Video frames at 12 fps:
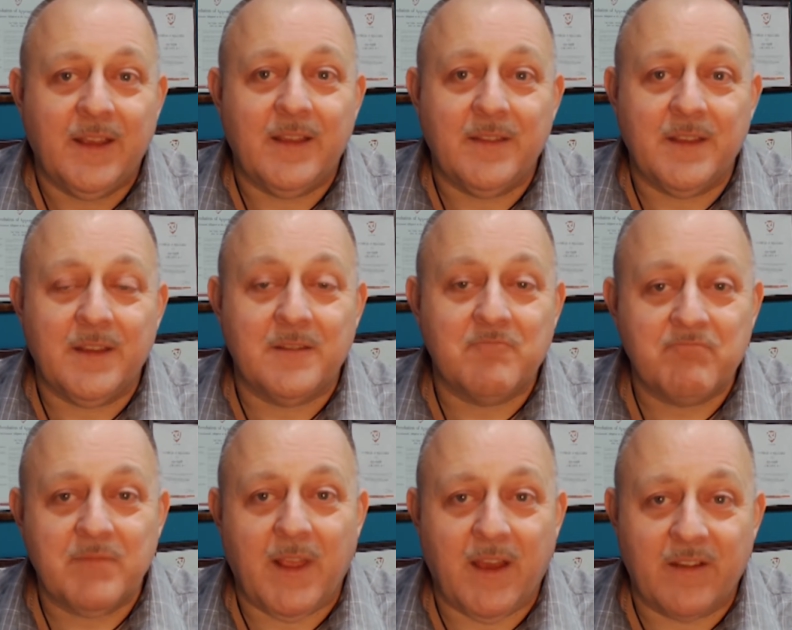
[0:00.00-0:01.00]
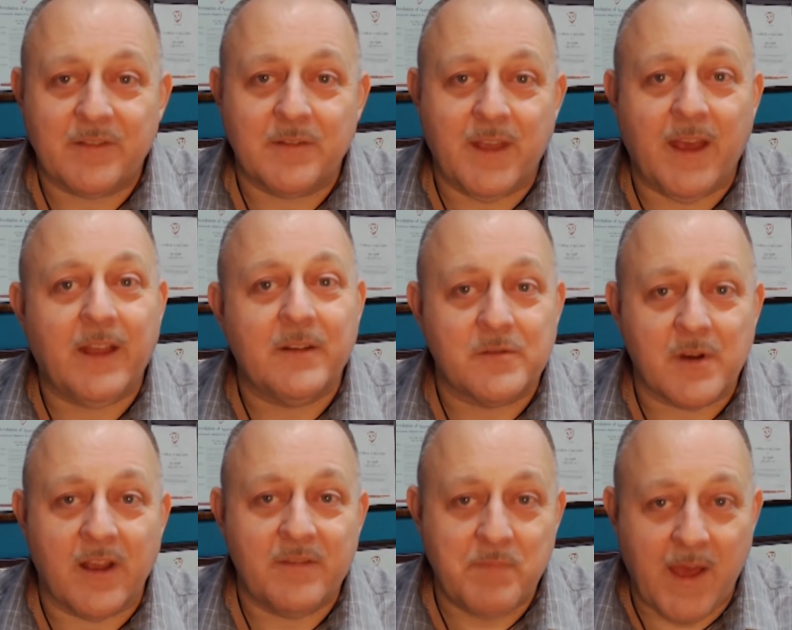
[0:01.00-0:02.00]
and then after that
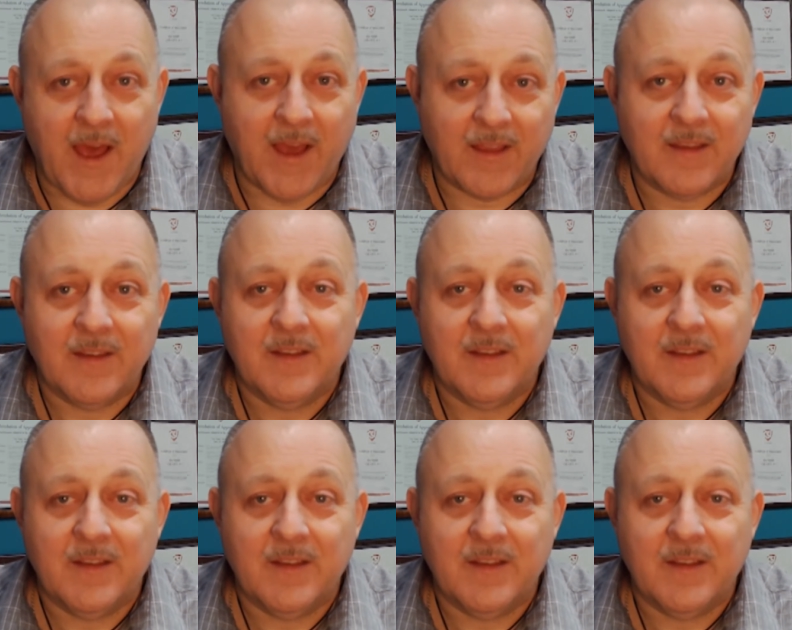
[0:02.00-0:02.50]
drive back.